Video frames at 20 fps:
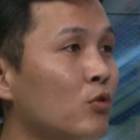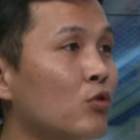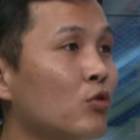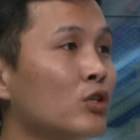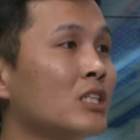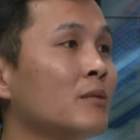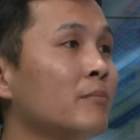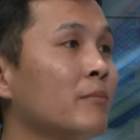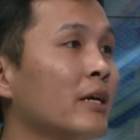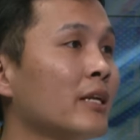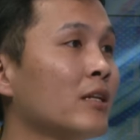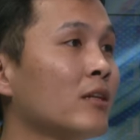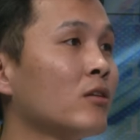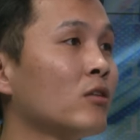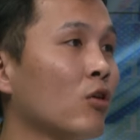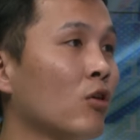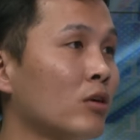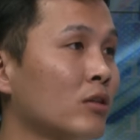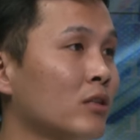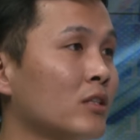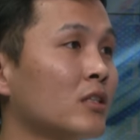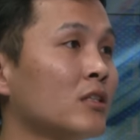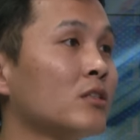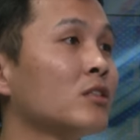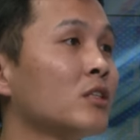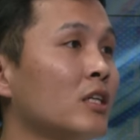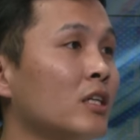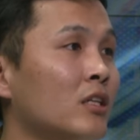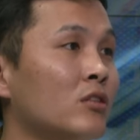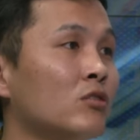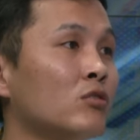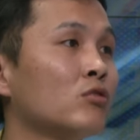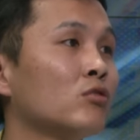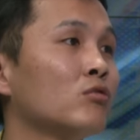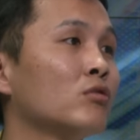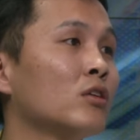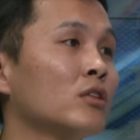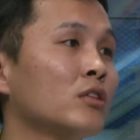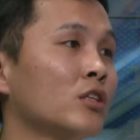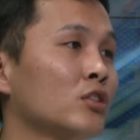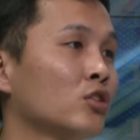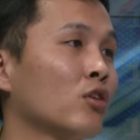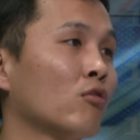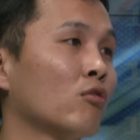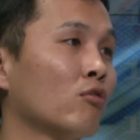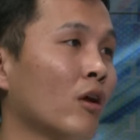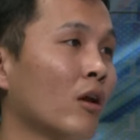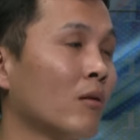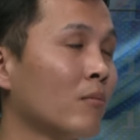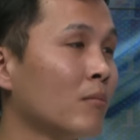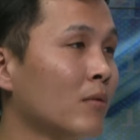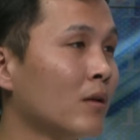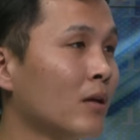Tibetan content into the digital realm.